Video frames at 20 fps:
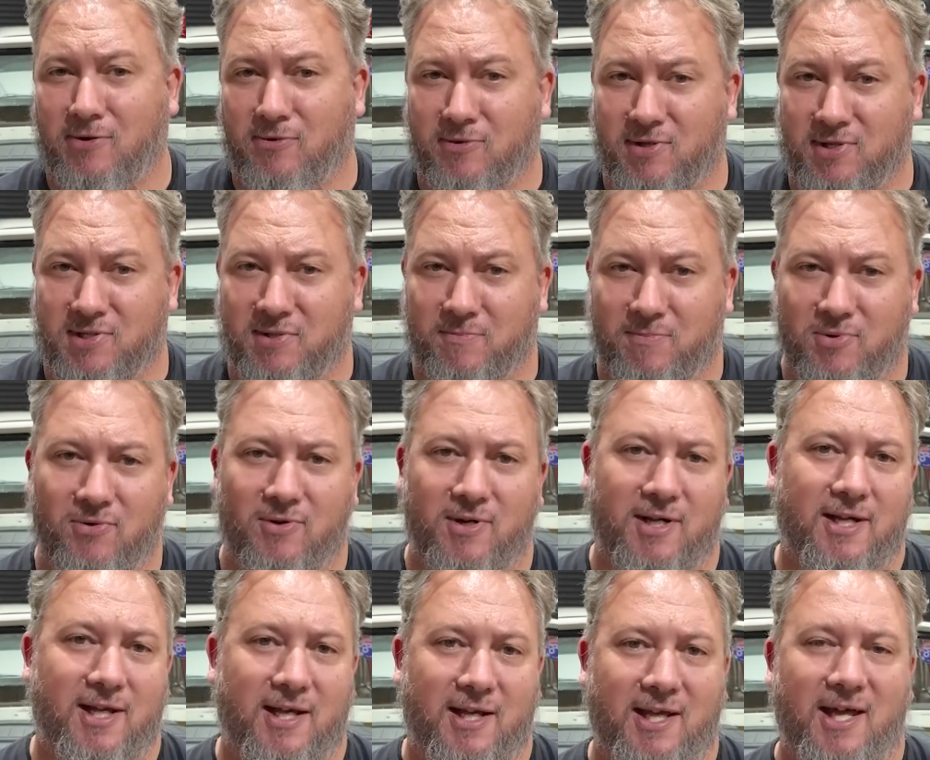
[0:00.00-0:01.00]
all the support
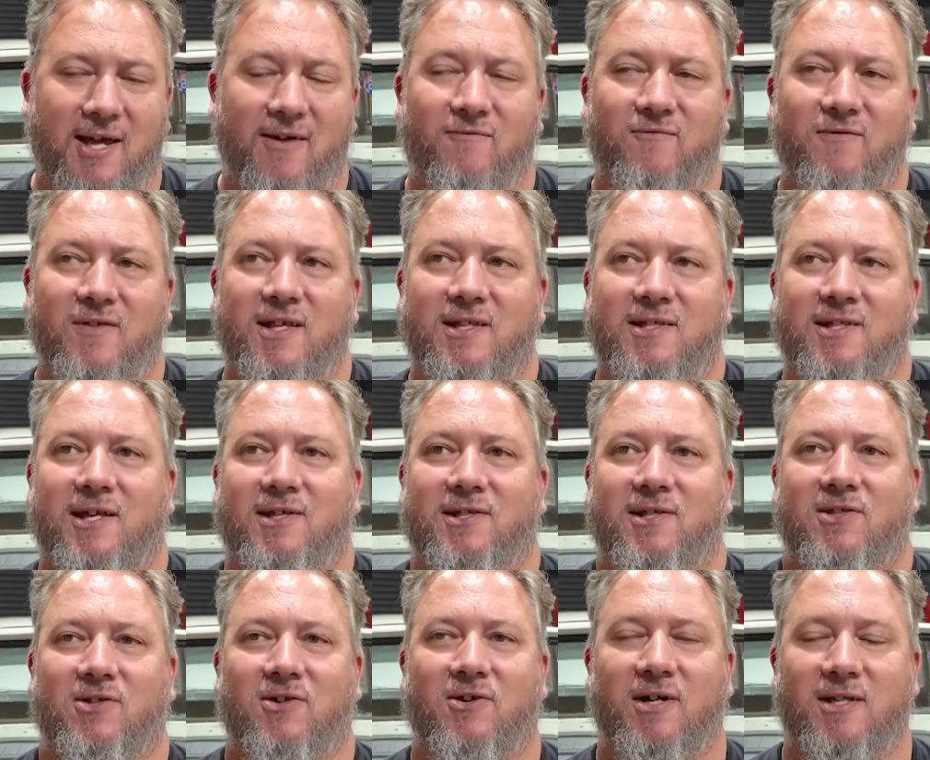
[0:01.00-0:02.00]
I can get for this
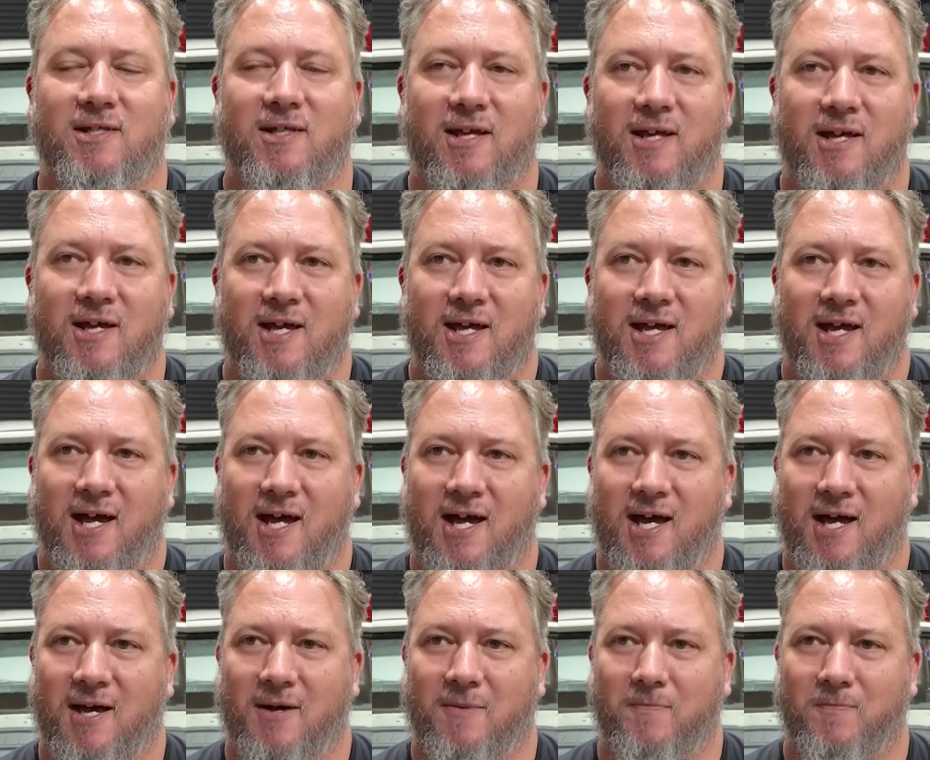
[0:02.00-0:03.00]
exercise.
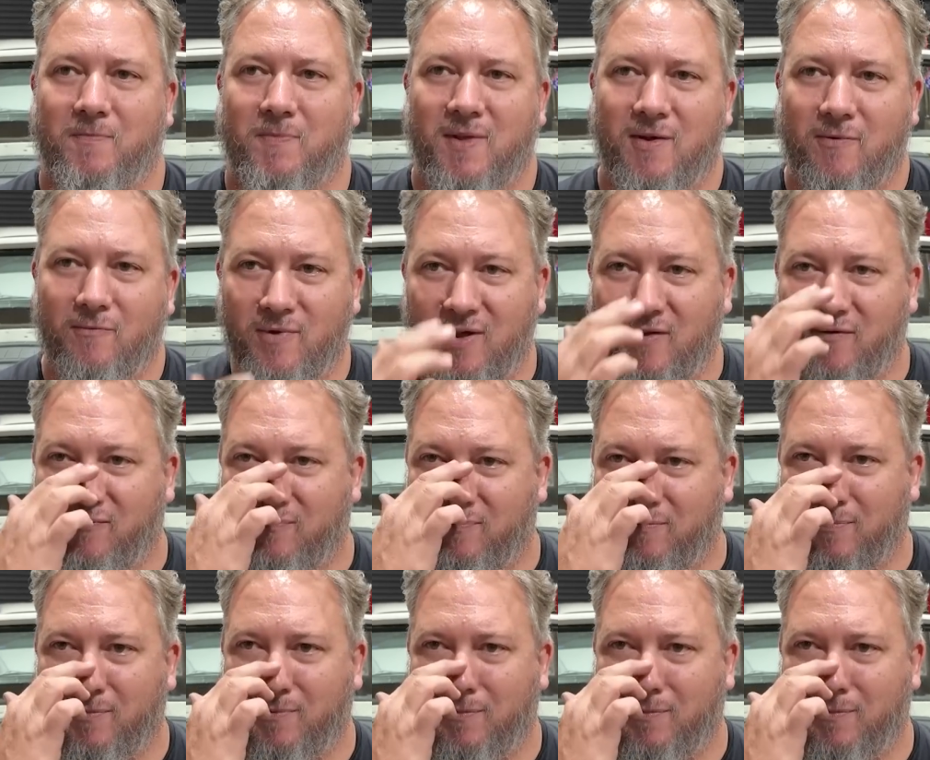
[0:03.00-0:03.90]
With